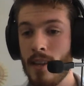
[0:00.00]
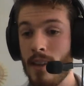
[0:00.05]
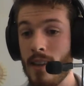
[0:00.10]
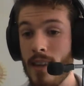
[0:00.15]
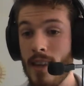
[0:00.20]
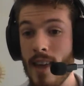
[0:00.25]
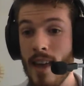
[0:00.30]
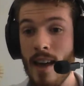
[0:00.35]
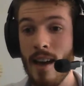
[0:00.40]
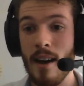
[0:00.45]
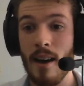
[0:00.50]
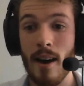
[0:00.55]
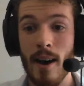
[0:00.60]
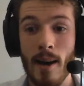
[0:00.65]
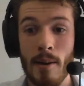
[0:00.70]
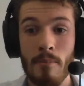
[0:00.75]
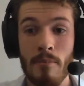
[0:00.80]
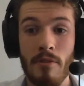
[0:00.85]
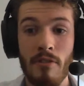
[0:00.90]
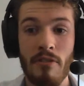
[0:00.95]
Yeah,
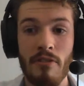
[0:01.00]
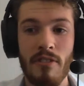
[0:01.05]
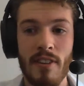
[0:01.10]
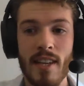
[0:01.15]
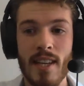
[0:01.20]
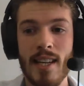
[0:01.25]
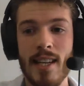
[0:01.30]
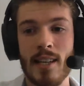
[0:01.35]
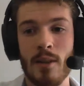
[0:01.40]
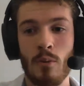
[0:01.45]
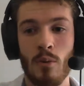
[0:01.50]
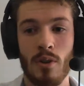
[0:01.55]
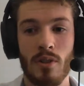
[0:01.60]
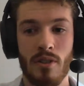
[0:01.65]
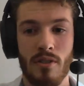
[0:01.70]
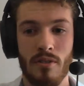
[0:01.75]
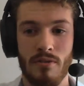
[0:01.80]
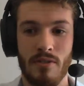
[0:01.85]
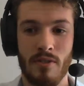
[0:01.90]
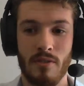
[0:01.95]
I'm feeling
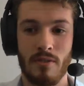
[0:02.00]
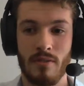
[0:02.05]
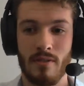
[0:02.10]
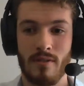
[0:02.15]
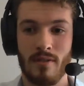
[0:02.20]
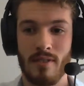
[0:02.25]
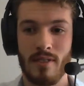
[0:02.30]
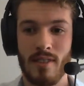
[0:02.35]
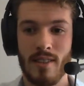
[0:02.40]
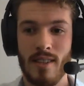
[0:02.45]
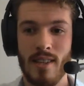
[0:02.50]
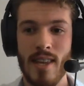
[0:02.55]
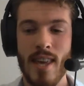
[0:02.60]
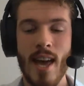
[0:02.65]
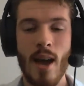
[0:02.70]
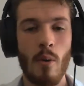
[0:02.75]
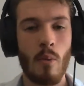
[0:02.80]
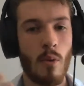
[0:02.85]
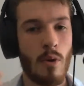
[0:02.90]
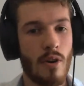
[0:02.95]
wonderful.
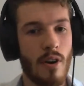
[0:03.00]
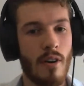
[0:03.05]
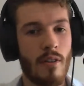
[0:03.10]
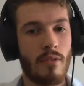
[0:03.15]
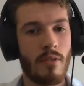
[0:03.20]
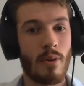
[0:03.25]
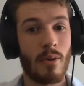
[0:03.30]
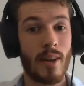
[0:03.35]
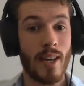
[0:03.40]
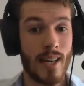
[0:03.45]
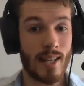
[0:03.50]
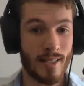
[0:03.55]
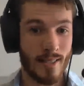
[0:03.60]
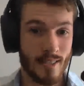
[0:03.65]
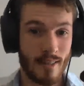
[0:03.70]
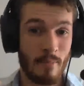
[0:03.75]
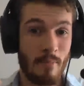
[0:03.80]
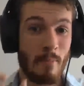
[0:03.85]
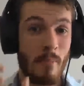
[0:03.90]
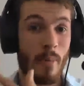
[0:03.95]
Yeah, wonderful.
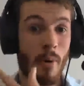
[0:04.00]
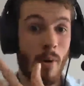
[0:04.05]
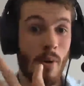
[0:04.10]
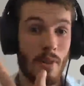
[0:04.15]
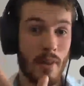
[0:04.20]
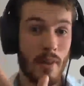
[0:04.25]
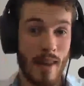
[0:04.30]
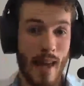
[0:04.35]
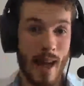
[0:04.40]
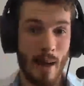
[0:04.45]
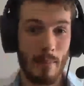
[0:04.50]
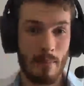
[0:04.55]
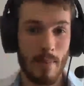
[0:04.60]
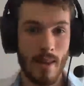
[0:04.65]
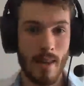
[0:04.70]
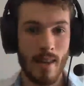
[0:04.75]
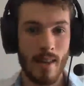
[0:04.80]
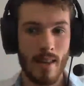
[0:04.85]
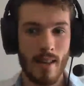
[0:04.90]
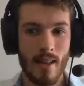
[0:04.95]
It's more than
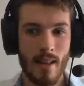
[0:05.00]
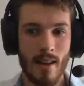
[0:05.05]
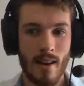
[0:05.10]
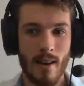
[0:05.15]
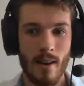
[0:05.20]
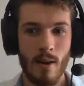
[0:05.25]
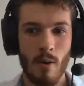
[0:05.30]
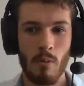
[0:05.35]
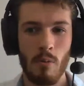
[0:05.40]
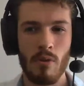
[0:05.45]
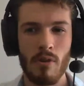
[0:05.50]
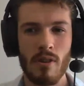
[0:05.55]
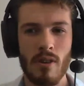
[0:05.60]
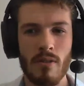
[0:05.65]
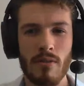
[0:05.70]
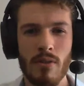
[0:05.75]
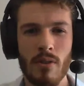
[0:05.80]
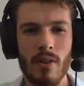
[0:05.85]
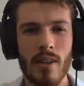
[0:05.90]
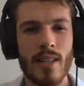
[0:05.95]
happy.
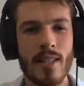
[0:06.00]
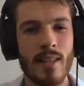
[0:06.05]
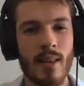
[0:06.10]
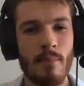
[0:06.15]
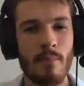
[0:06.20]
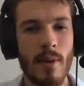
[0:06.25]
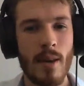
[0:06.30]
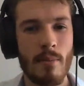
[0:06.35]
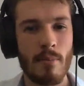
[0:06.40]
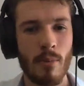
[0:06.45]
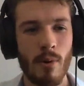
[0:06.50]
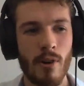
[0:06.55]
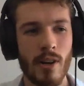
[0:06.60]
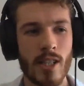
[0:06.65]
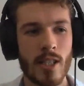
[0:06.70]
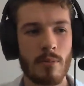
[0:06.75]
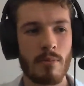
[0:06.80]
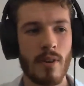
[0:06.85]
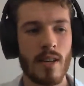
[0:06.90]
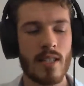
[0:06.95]
Wonderful. It's a bit more
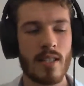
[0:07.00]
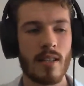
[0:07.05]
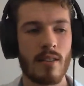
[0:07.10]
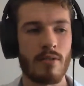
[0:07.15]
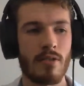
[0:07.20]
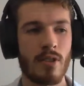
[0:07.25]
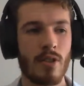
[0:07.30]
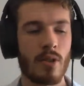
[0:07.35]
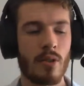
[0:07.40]
expressive.